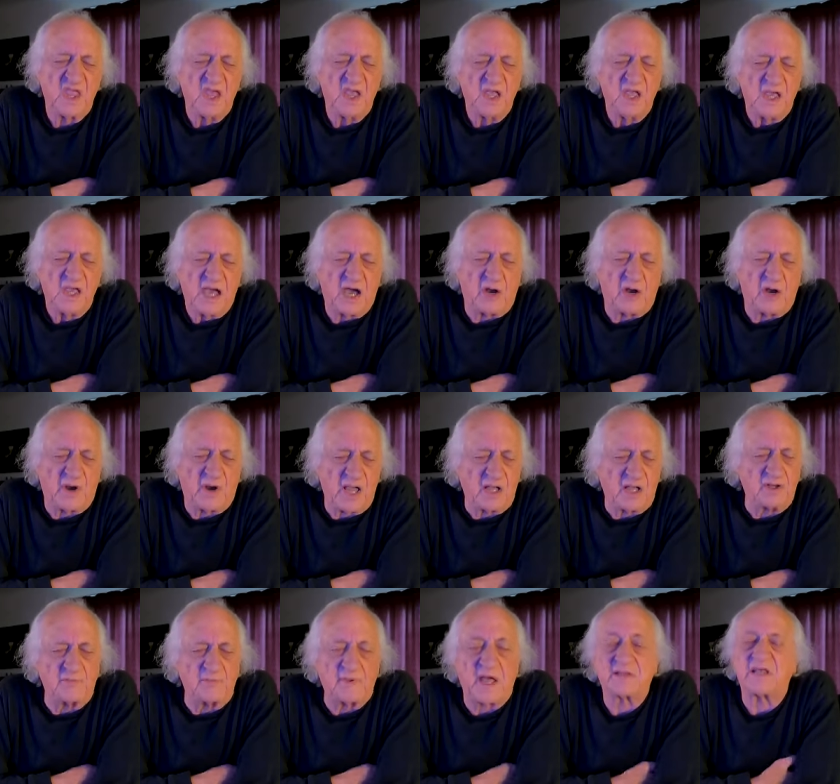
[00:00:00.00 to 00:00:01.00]
Around
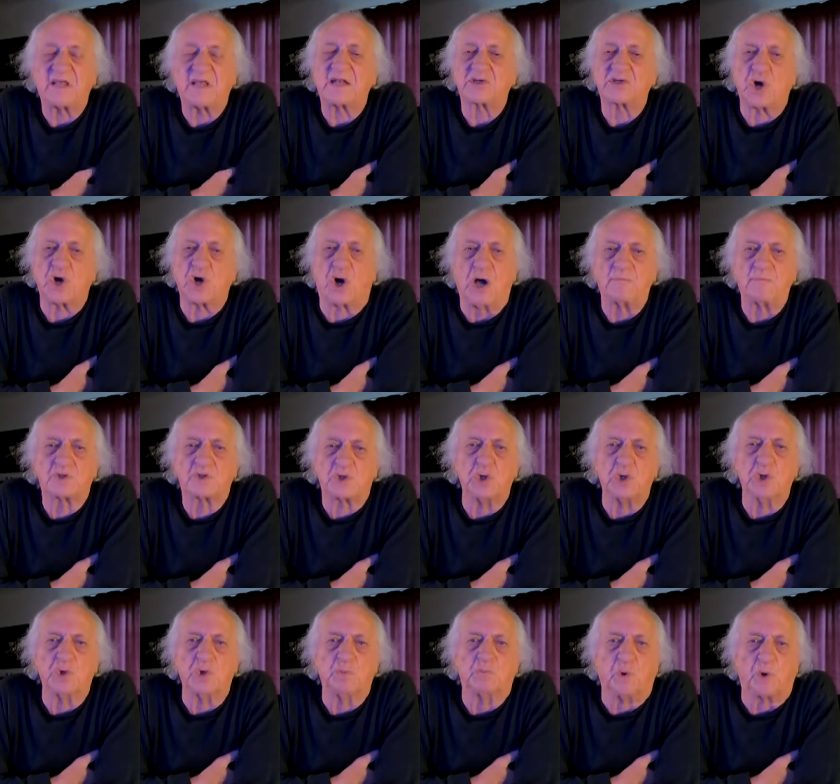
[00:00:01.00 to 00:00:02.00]
about that time,
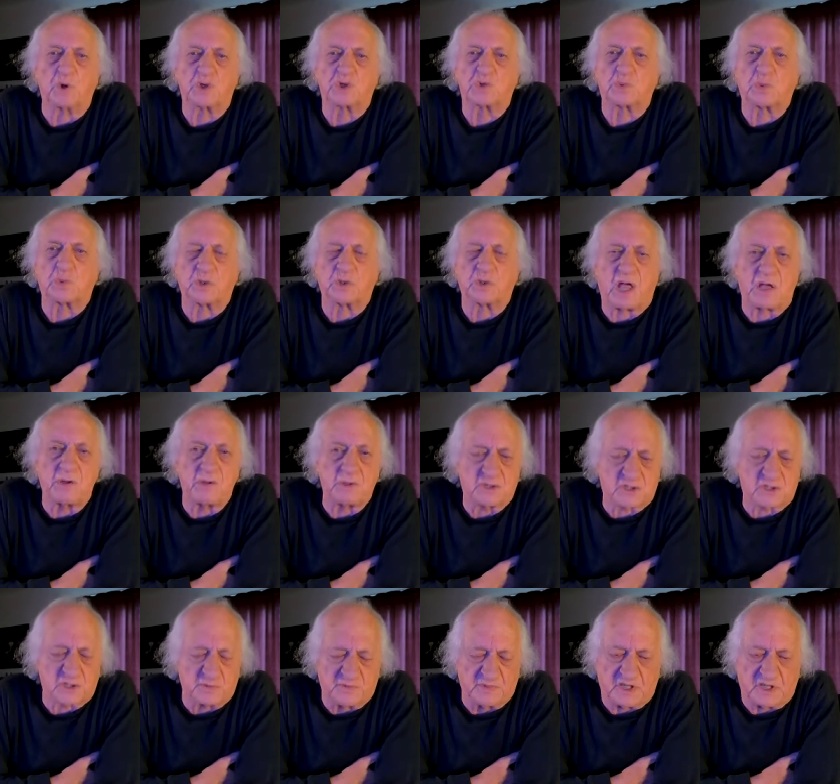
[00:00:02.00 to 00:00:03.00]
two books were loaned
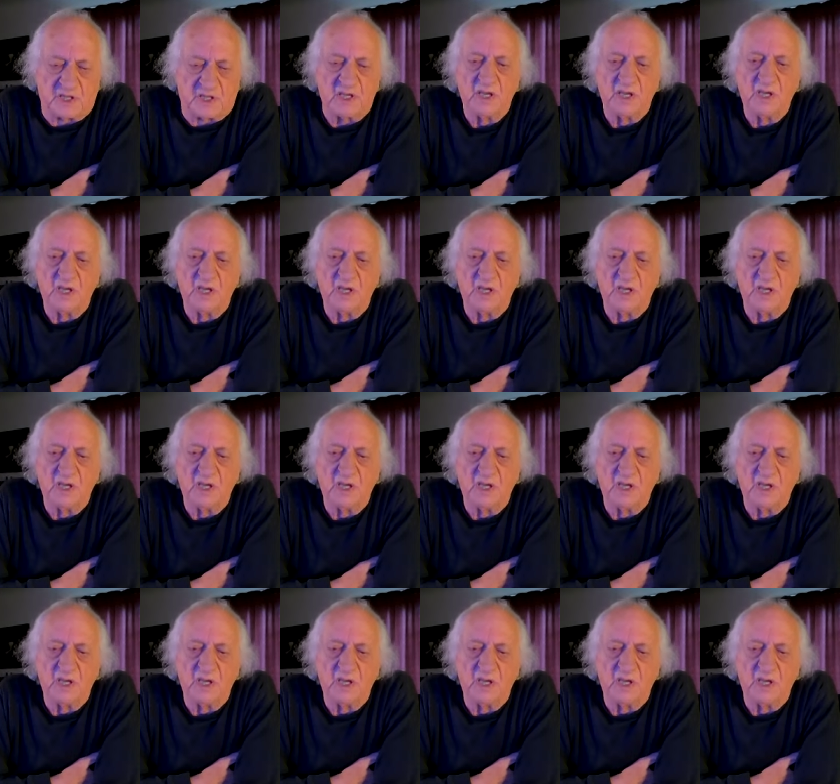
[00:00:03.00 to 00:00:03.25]
to me.